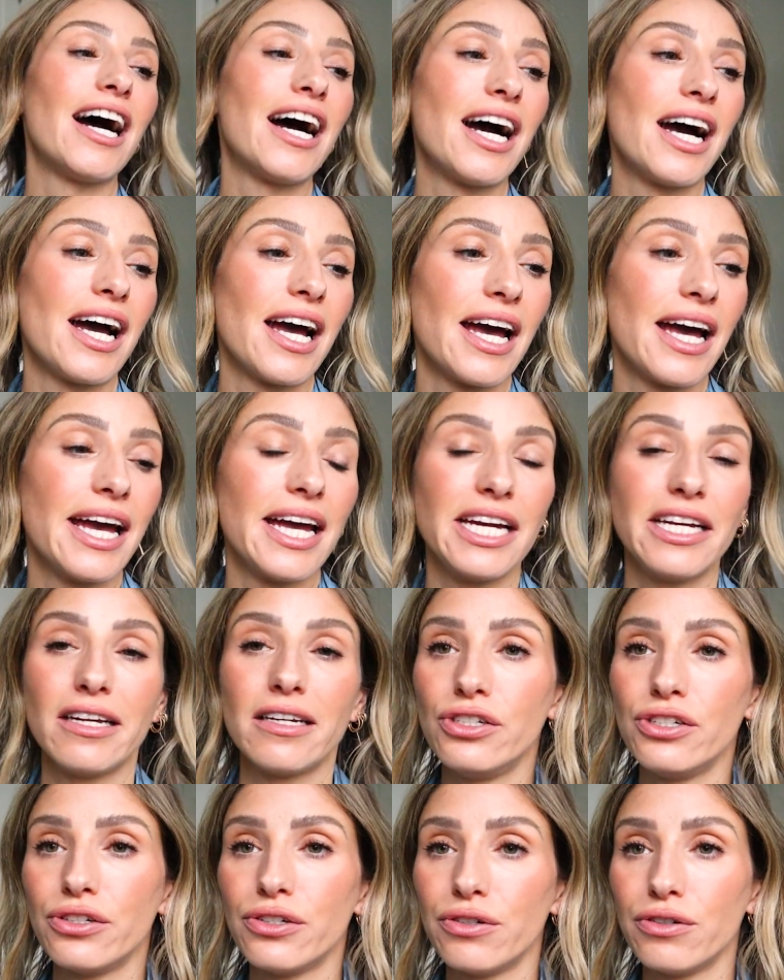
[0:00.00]
I
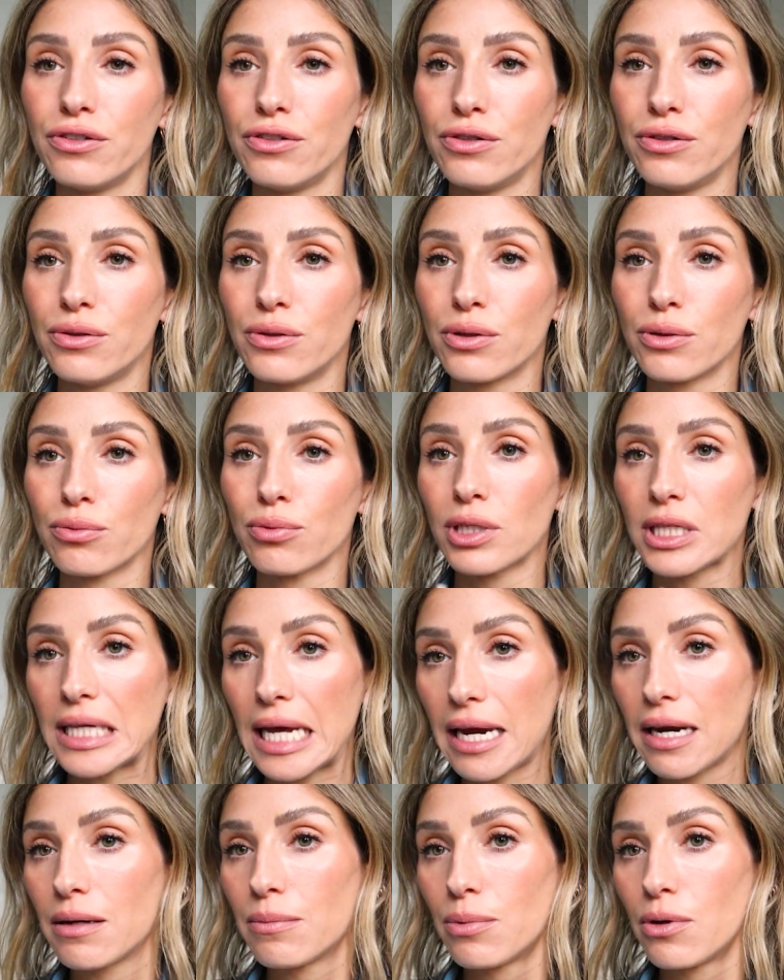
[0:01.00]
do
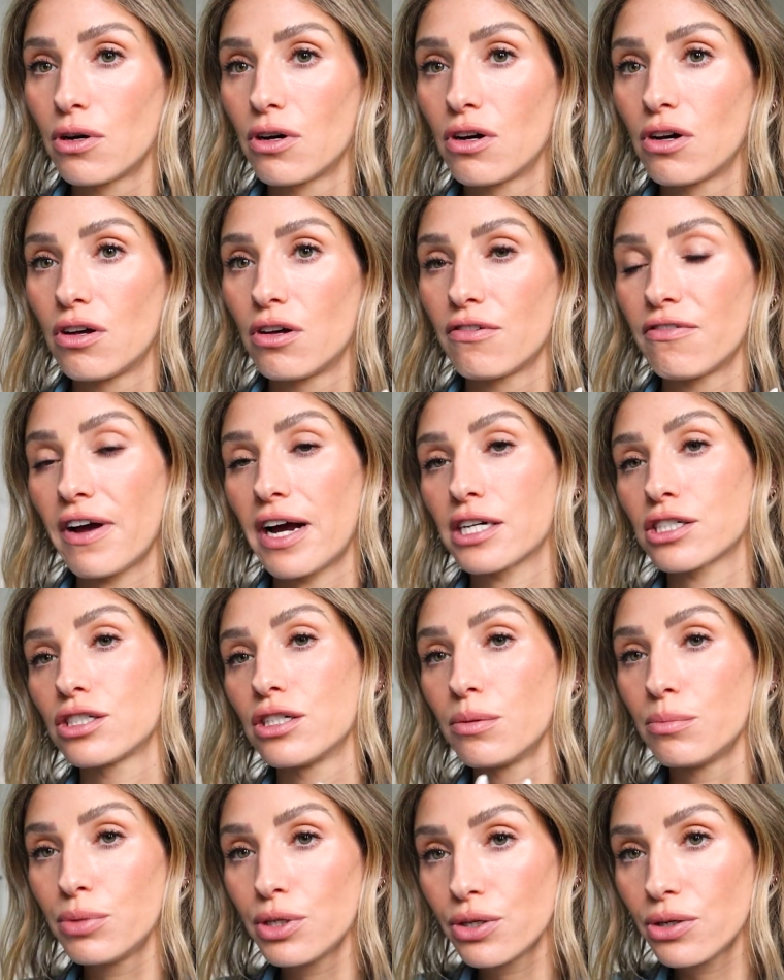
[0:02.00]
relatable
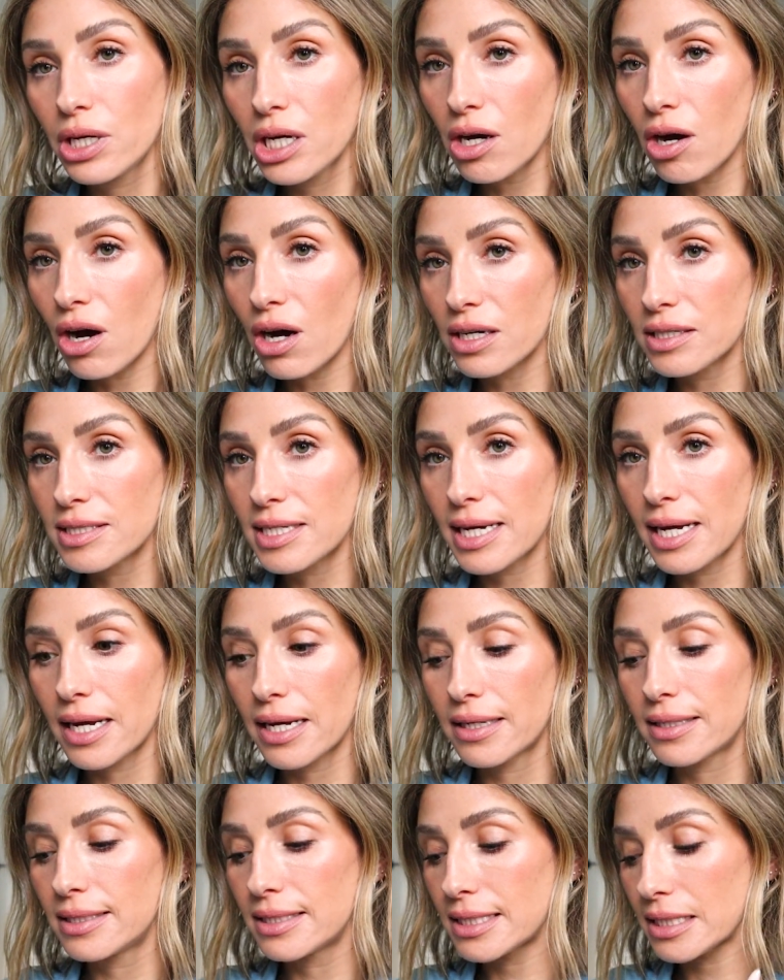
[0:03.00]
fashion and beauty
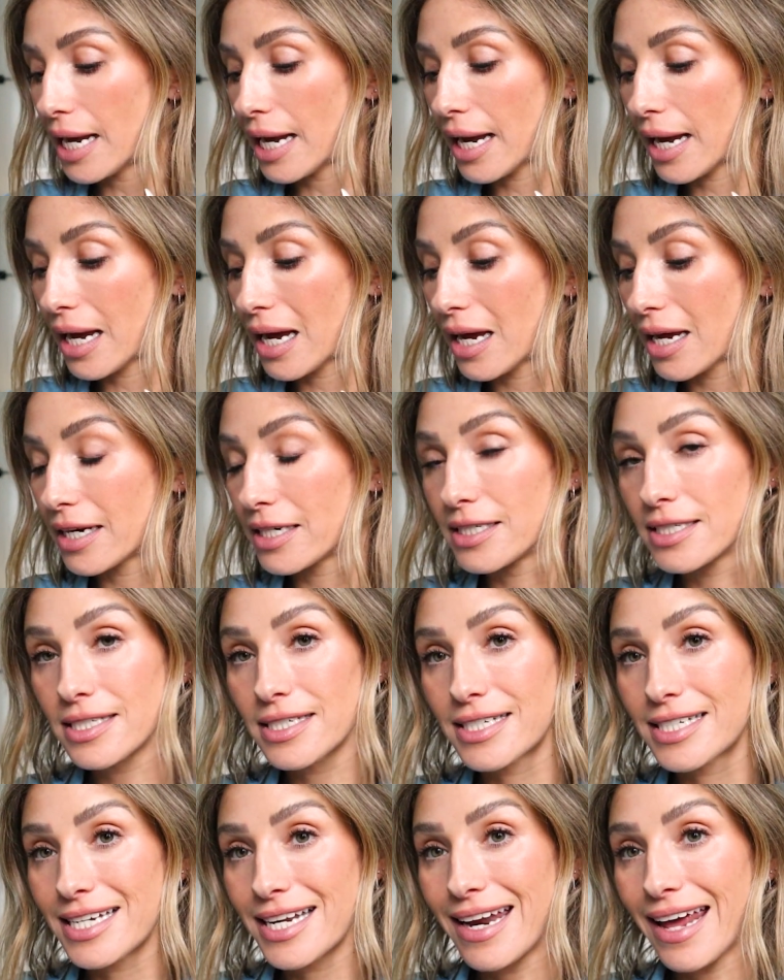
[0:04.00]
content, and
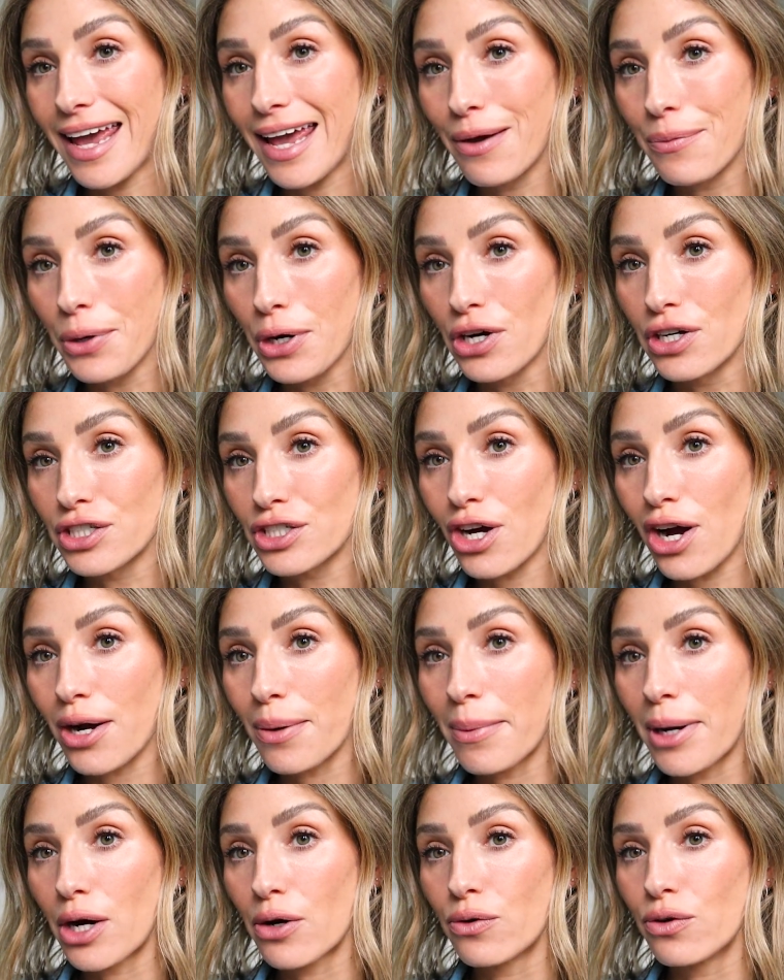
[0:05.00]
today we're going to talk
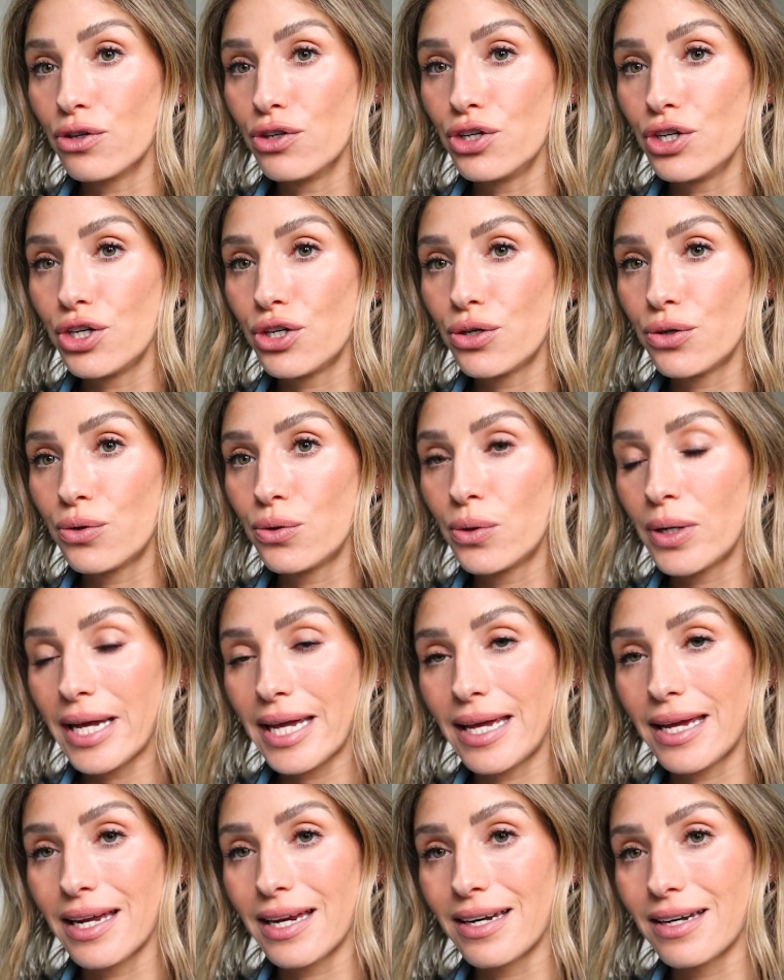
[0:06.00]
about new
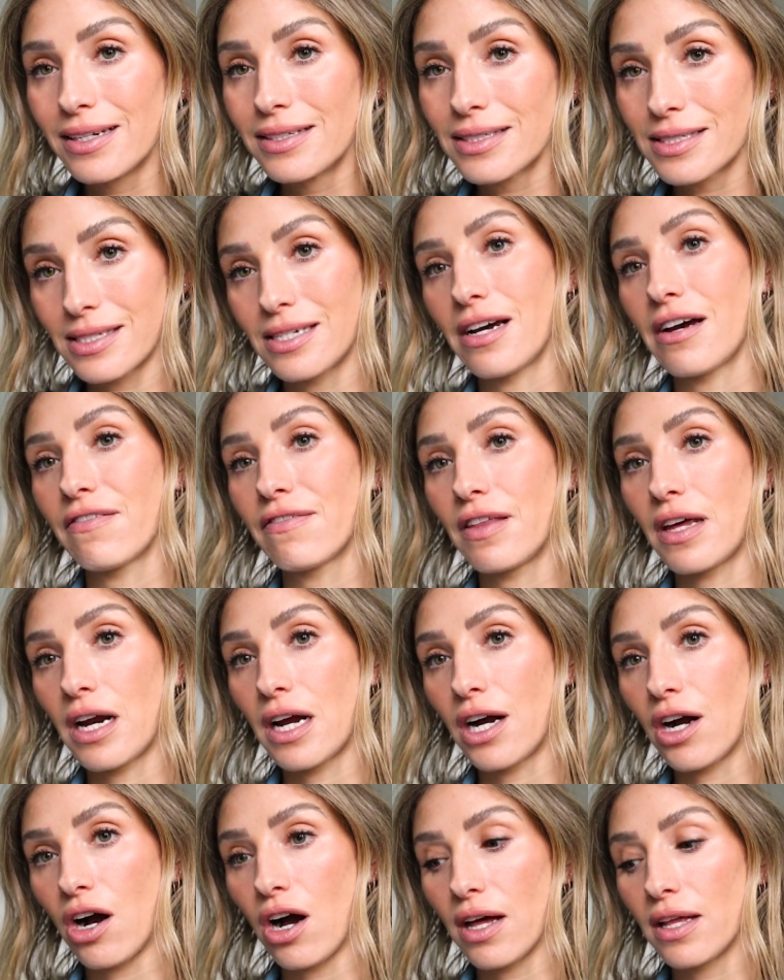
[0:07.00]
in stuff that
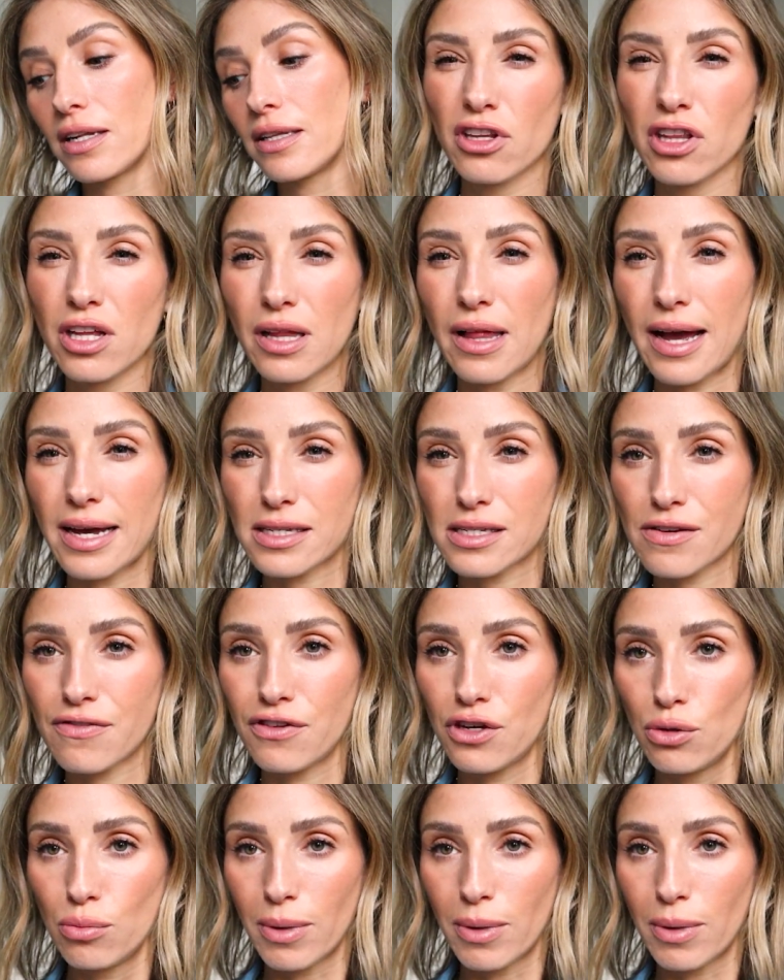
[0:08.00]
I got for the last few